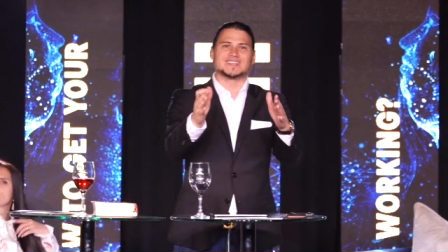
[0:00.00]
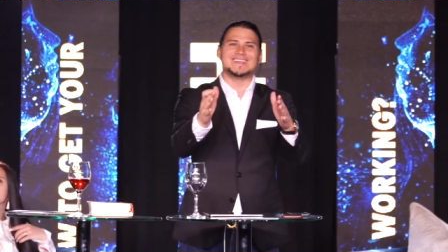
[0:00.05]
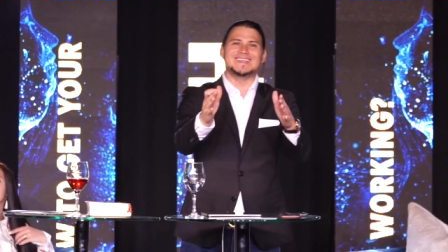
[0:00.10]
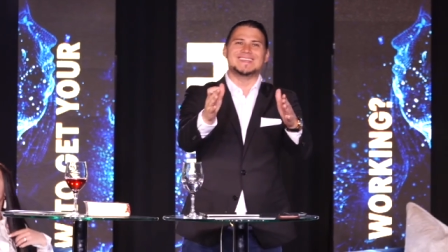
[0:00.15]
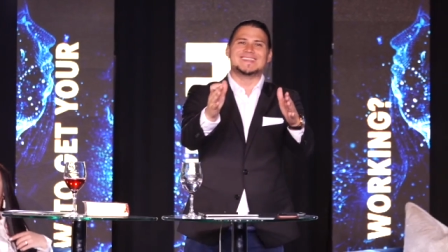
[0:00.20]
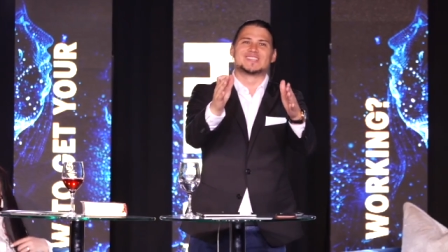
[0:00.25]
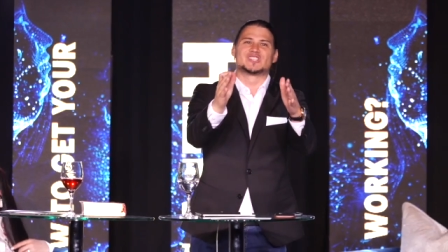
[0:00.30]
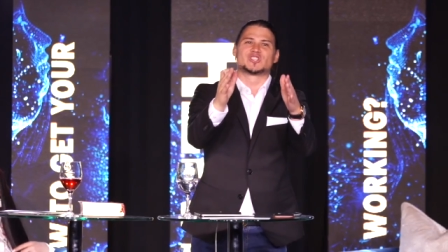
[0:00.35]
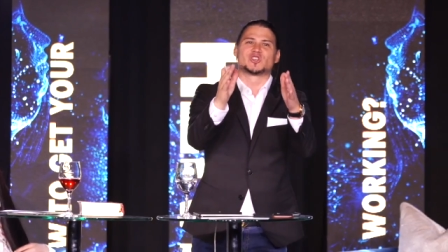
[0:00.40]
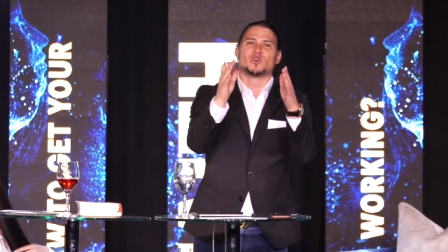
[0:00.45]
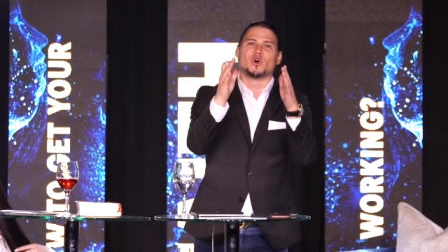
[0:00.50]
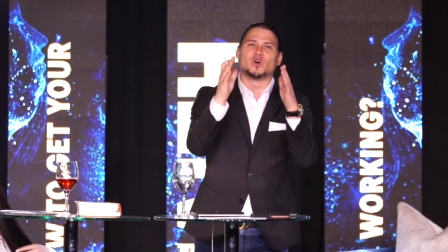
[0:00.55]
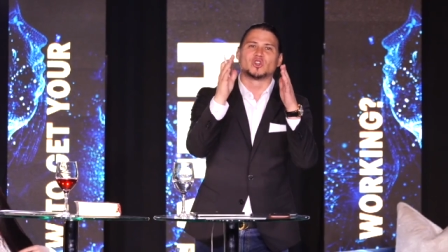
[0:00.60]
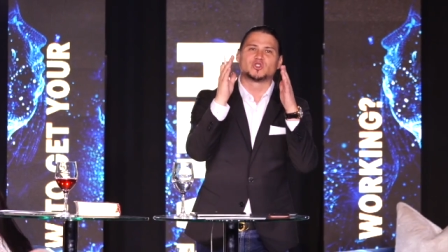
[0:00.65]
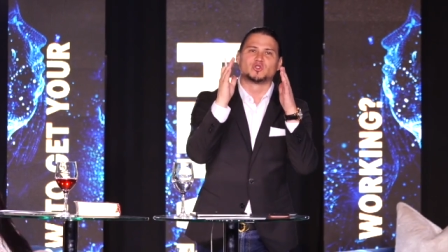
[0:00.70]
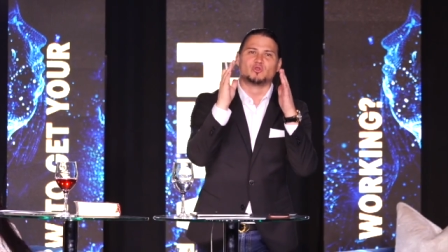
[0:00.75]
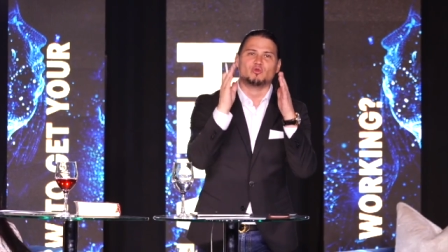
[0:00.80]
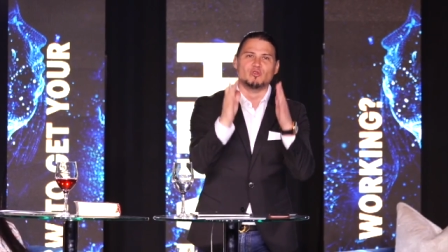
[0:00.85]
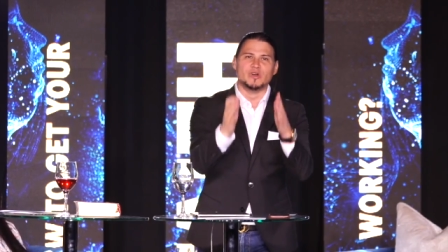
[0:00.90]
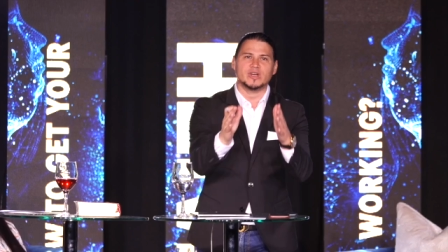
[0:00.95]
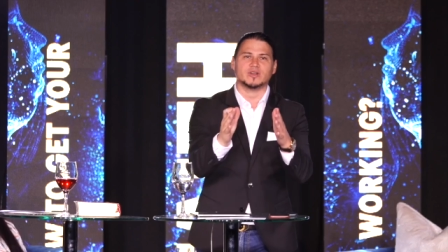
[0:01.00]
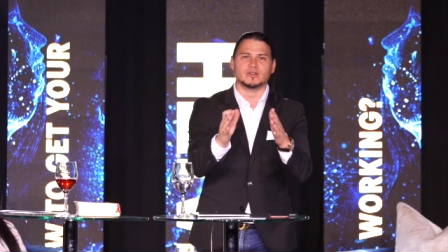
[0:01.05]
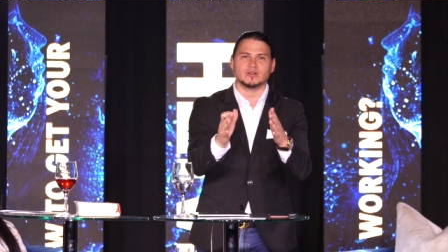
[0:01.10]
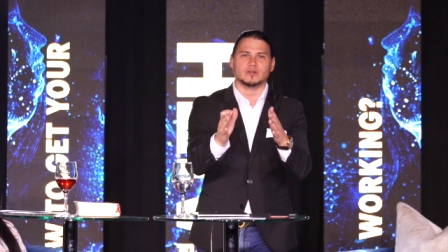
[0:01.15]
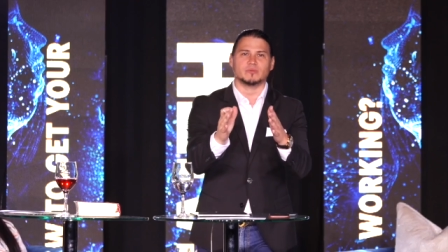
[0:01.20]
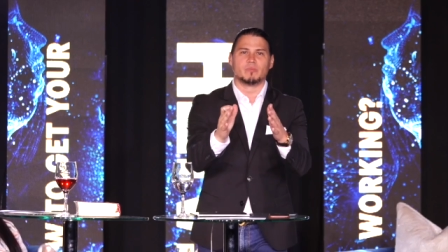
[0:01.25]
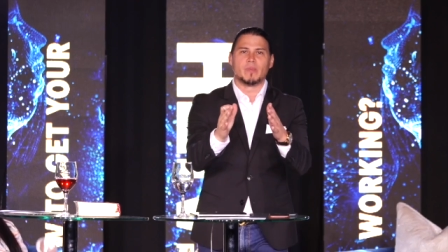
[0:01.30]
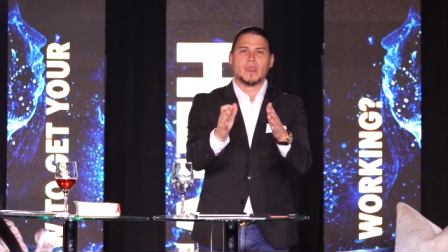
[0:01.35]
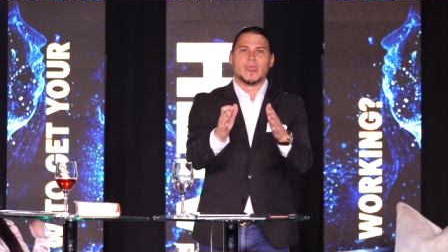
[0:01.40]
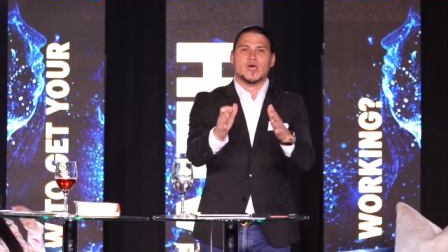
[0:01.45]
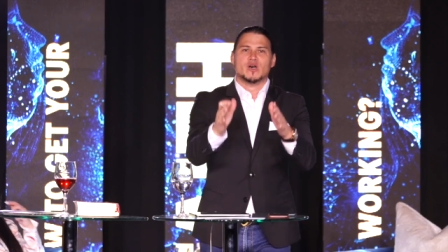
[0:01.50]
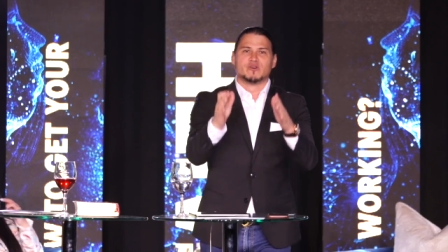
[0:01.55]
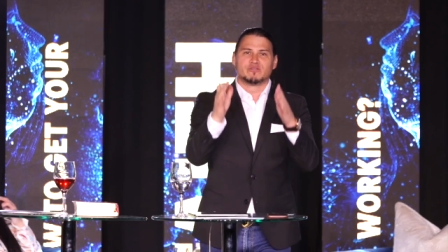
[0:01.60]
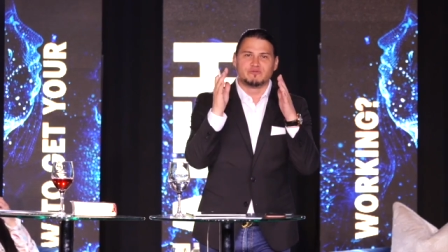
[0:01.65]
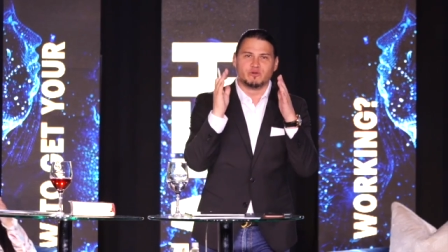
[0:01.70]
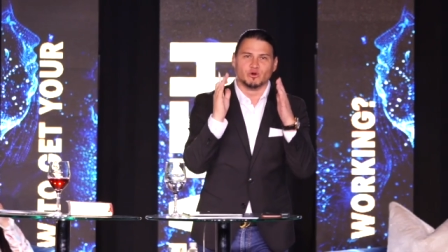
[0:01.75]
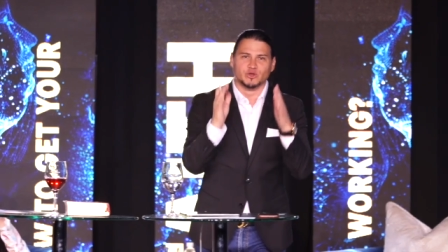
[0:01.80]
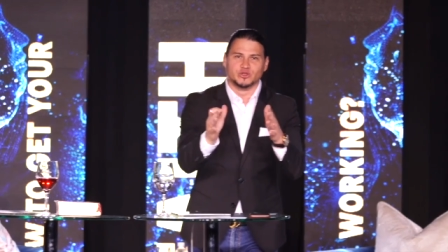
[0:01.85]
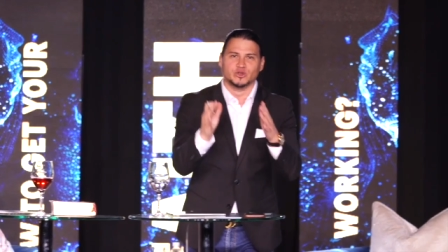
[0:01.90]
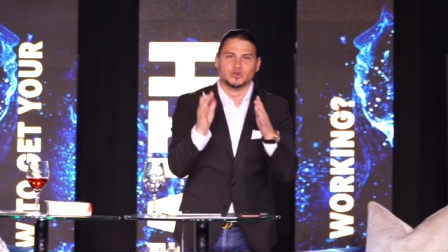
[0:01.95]
it is God's will
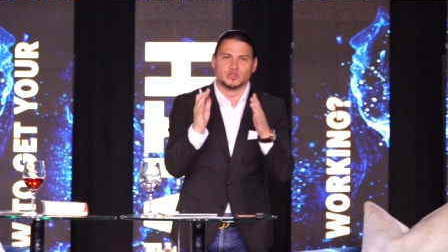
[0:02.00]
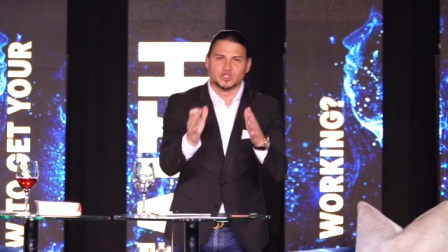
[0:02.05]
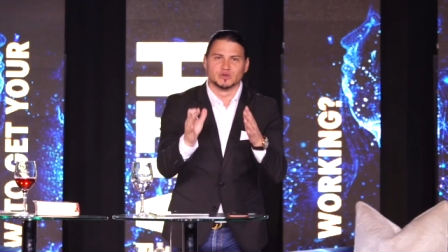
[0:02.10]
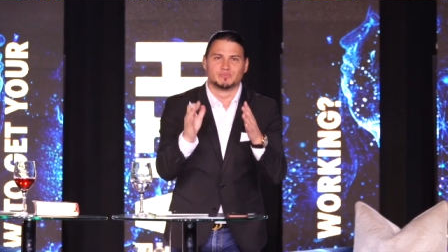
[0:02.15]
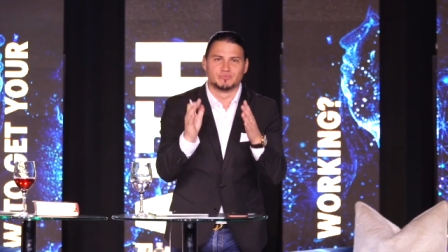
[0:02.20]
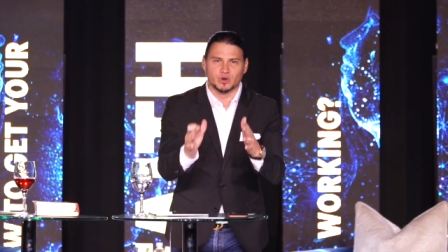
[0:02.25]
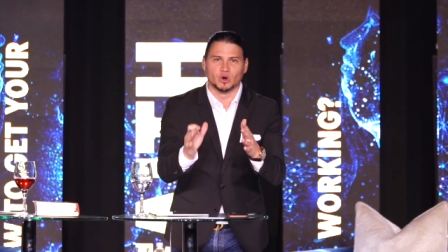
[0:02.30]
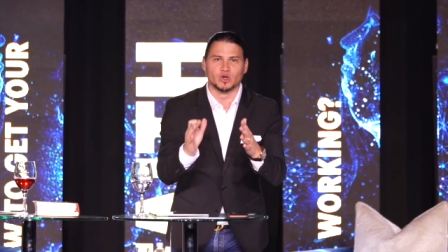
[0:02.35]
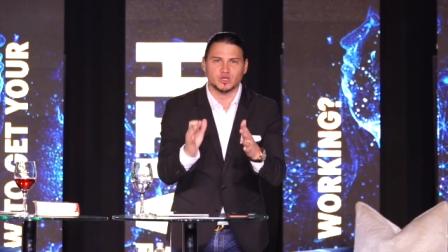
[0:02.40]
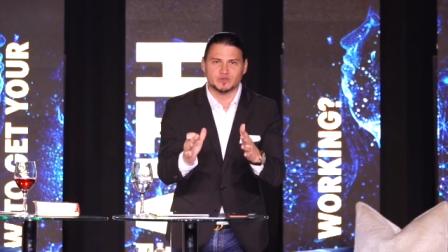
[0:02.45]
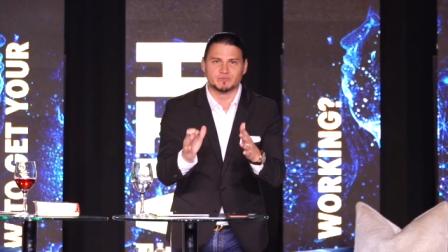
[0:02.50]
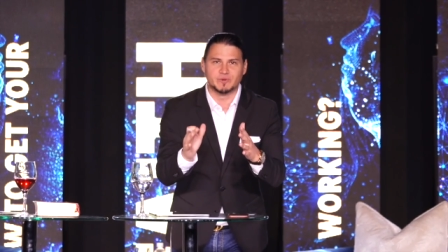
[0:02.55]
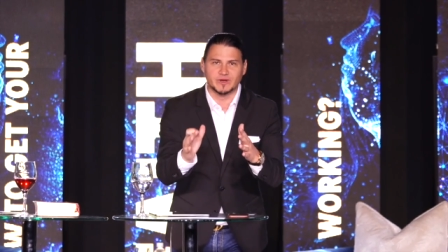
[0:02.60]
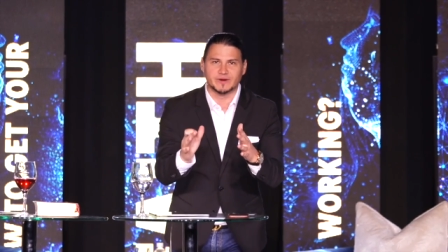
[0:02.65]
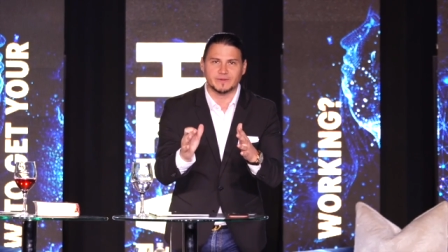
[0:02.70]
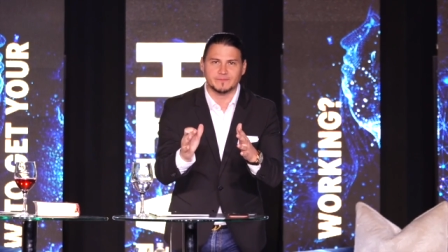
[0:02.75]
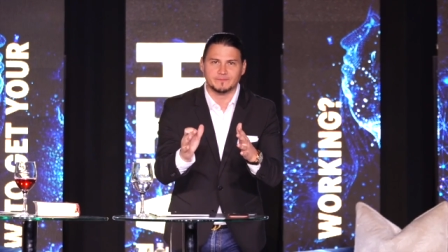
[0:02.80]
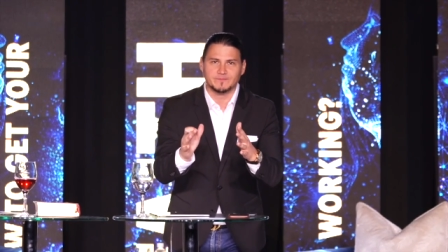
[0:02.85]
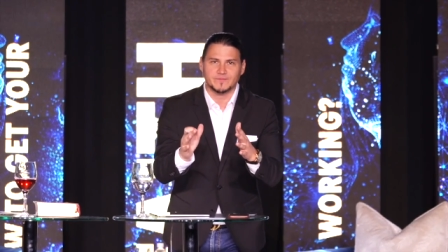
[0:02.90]
for you to prosper.